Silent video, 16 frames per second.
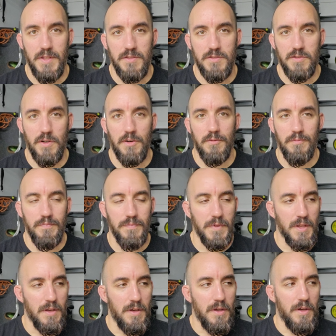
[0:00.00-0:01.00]
So
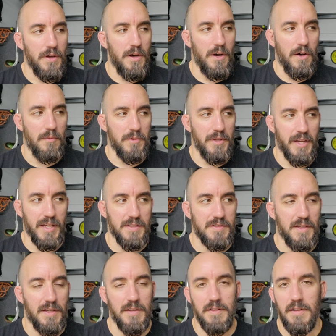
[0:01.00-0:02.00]
um, like I
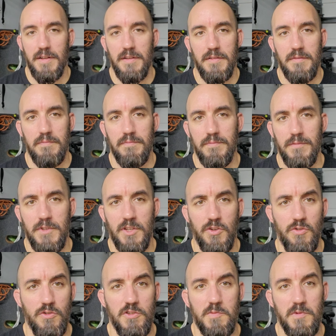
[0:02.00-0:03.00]
said,
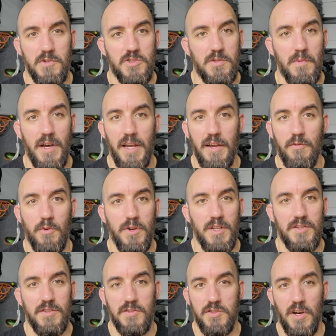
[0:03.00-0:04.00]
the Usman Chimaev one
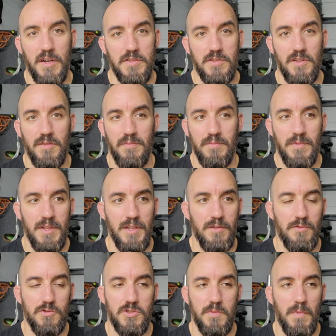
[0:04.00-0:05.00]
is a toss up.
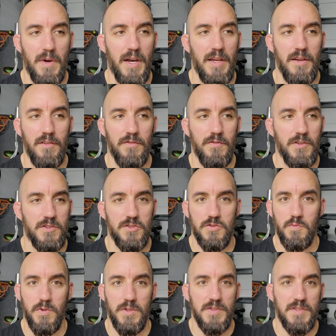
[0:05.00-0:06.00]
Either Chimaev is
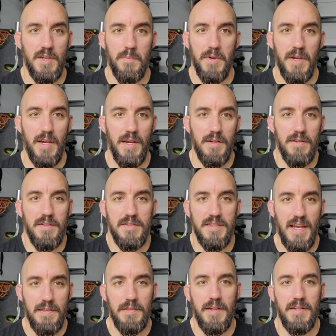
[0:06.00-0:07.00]
just one step ahead, and his
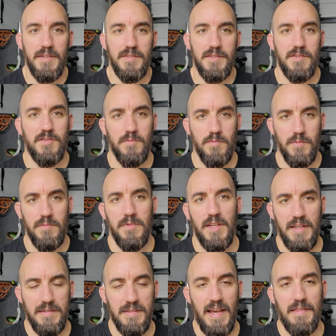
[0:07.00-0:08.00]
athleticism,
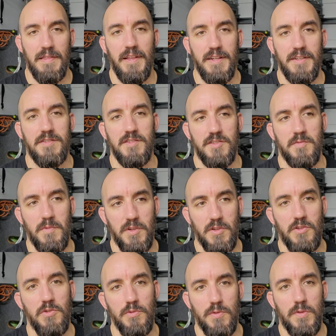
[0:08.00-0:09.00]
his athleticism
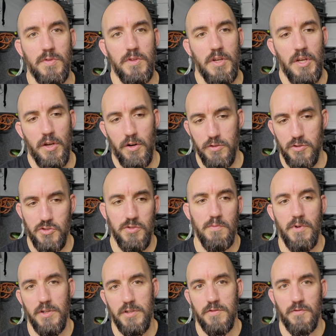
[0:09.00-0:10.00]
and youth are too
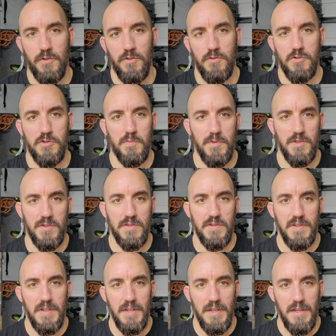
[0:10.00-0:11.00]
much for
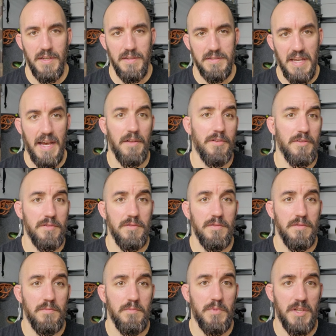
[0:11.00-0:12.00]
Usman's talent
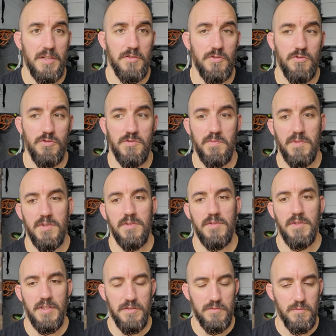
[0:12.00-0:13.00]
because Usman
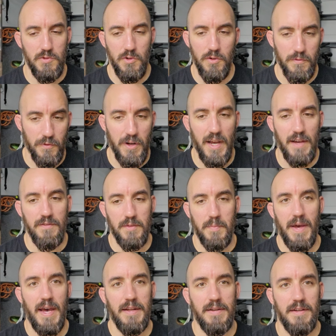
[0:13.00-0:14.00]
is known for having
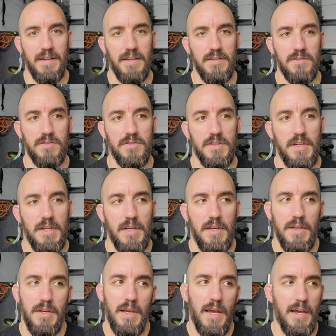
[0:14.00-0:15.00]
bad knees,
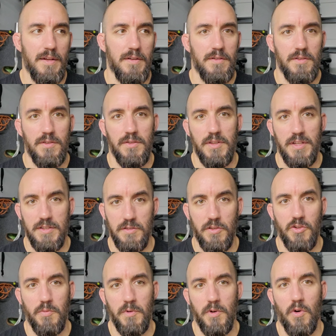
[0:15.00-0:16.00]
and he's a
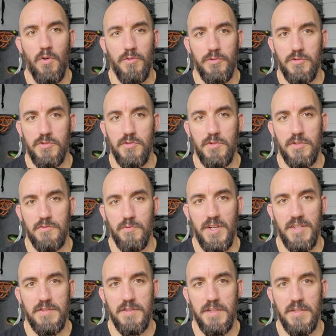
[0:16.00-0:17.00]
little bit older, so his
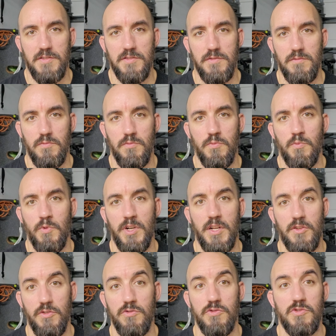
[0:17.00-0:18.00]
wrestling isn't what
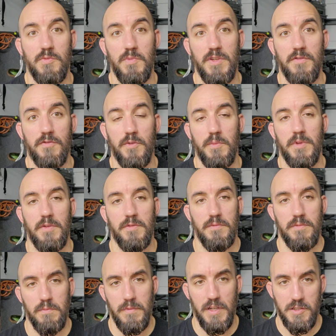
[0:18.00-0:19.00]
it used to be from the
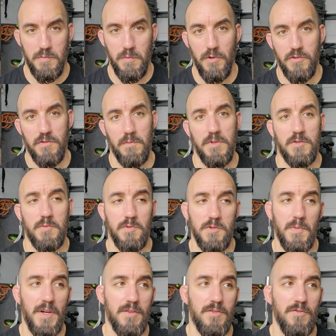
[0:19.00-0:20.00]
explosiveness
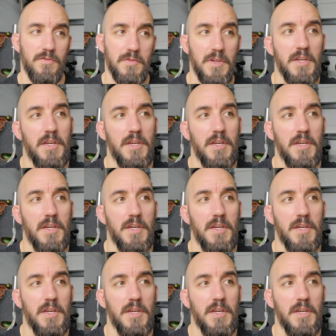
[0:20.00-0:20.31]
perspective.